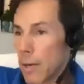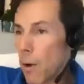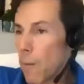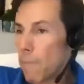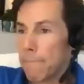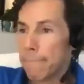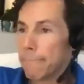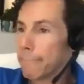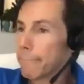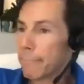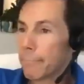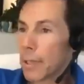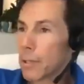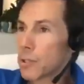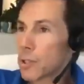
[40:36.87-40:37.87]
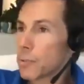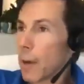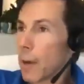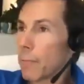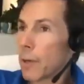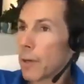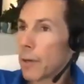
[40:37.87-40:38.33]
Nope. It's just
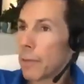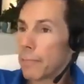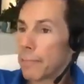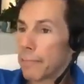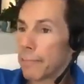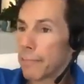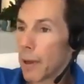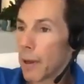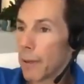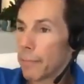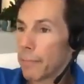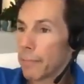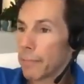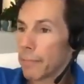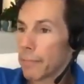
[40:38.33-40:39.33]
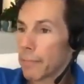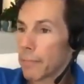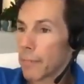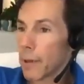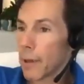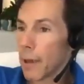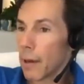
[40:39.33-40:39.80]
my okay. opinion. Yeah. Okay.
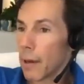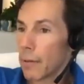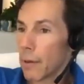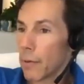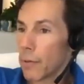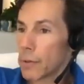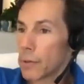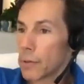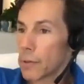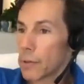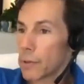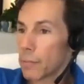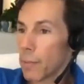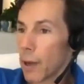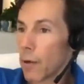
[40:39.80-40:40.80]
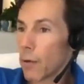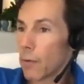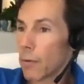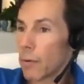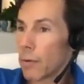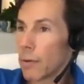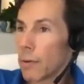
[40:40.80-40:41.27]
Yeah, no, this is just my
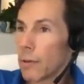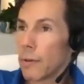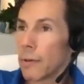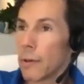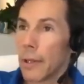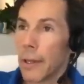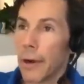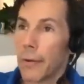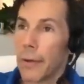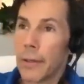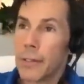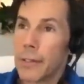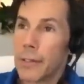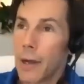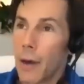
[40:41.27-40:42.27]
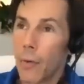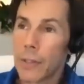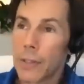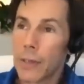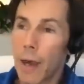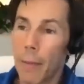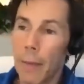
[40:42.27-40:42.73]
own, you know, you just know
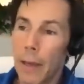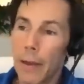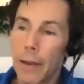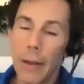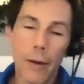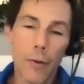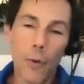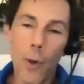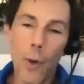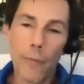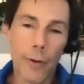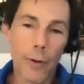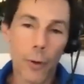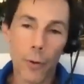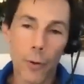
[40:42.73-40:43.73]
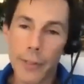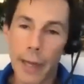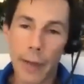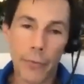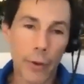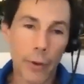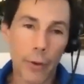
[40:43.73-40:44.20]
it's coming. You know, whoever doles
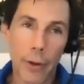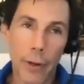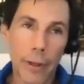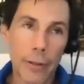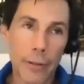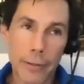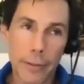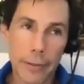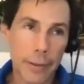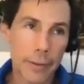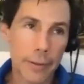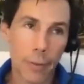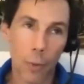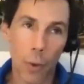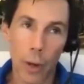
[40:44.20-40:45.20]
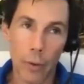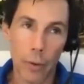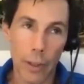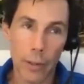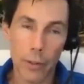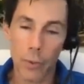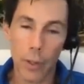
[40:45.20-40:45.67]
out the goodies is the one who
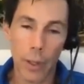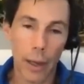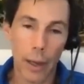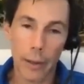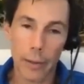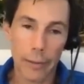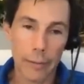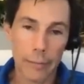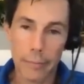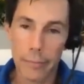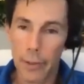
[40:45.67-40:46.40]
gets reelected.